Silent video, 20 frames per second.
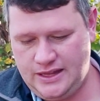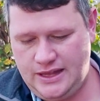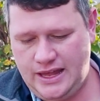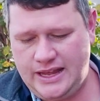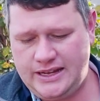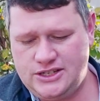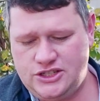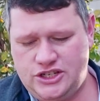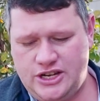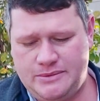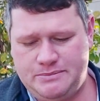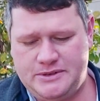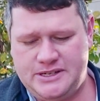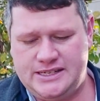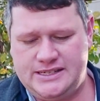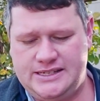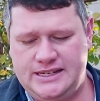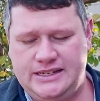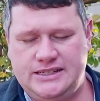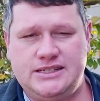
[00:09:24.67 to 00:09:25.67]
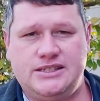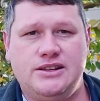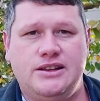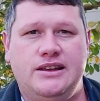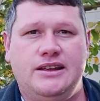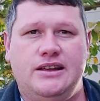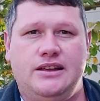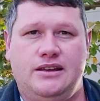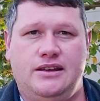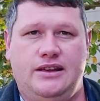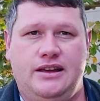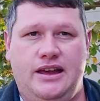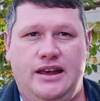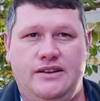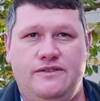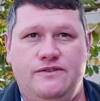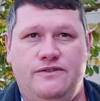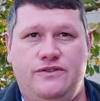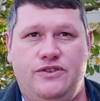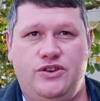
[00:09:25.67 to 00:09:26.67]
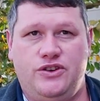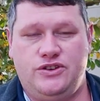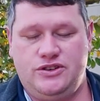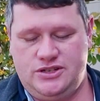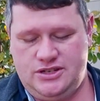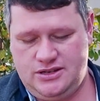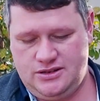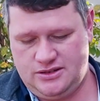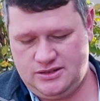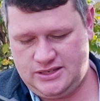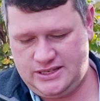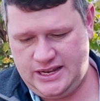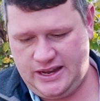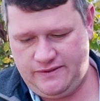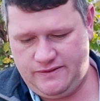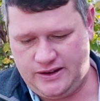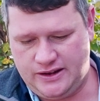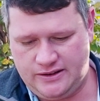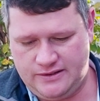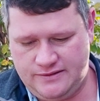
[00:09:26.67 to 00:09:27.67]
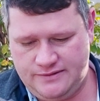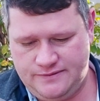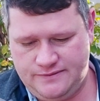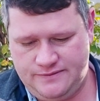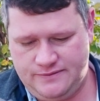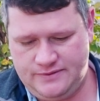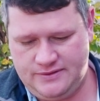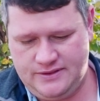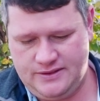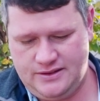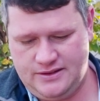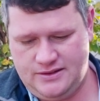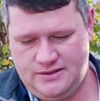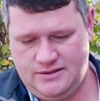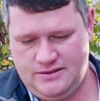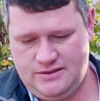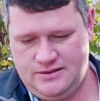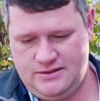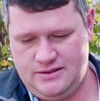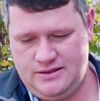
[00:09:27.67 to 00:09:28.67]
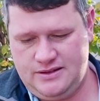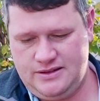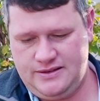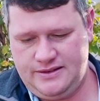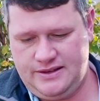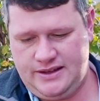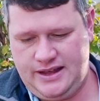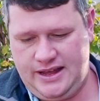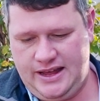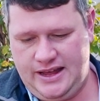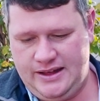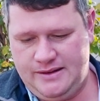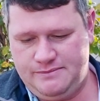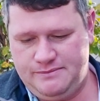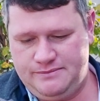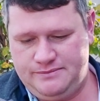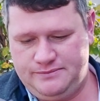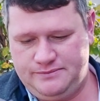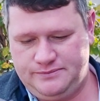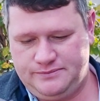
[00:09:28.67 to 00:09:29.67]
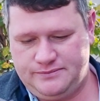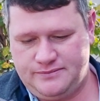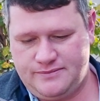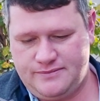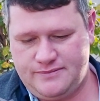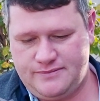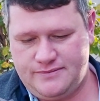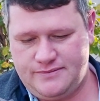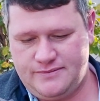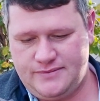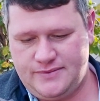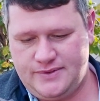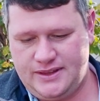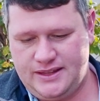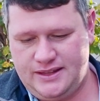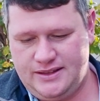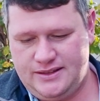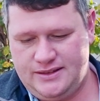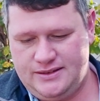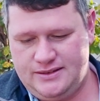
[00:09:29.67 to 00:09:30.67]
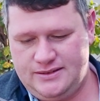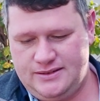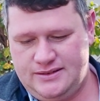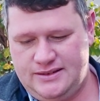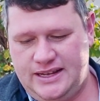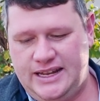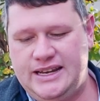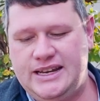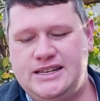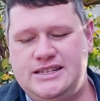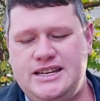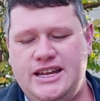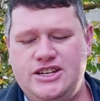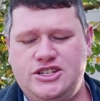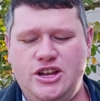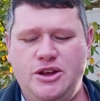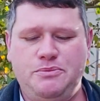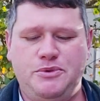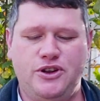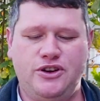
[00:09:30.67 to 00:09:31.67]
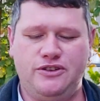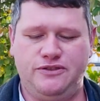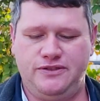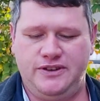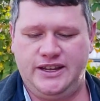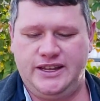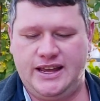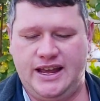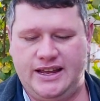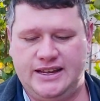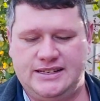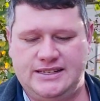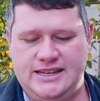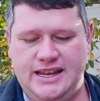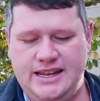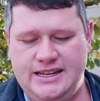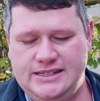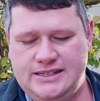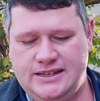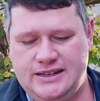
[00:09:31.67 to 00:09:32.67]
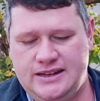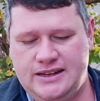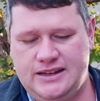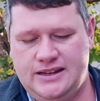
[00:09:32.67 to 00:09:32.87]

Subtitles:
Acts chapter 6 and verse 7. And it says so beautifully here, it says,